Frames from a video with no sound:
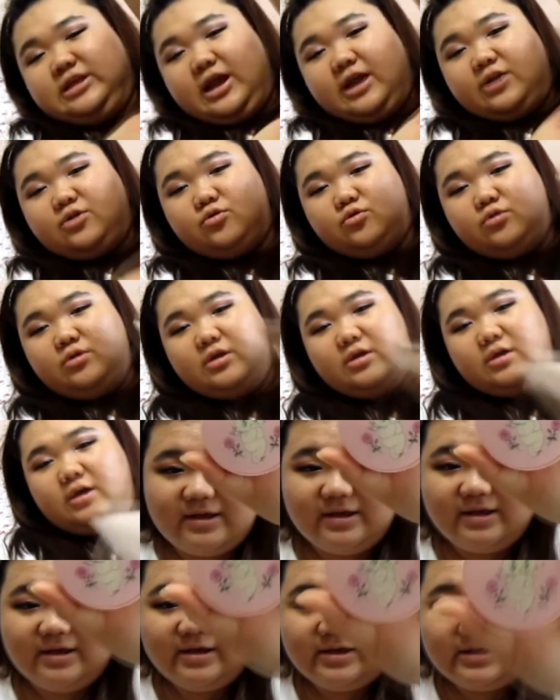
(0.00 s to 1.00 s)
I don't
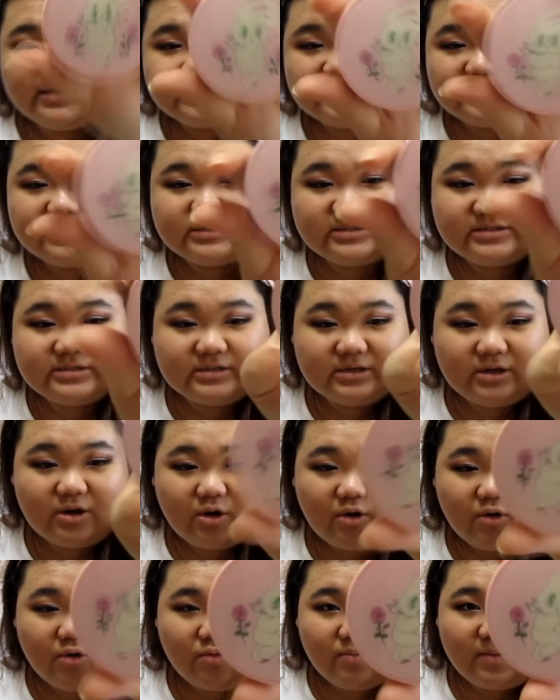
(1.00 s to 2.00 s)

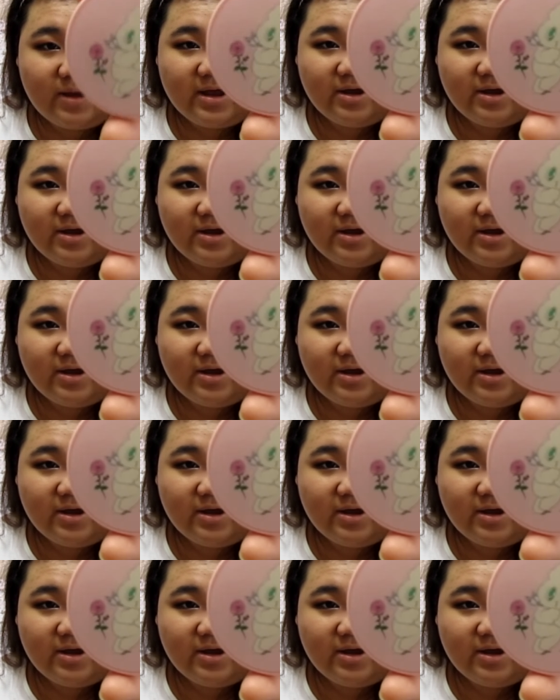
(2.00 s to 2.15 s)
oh my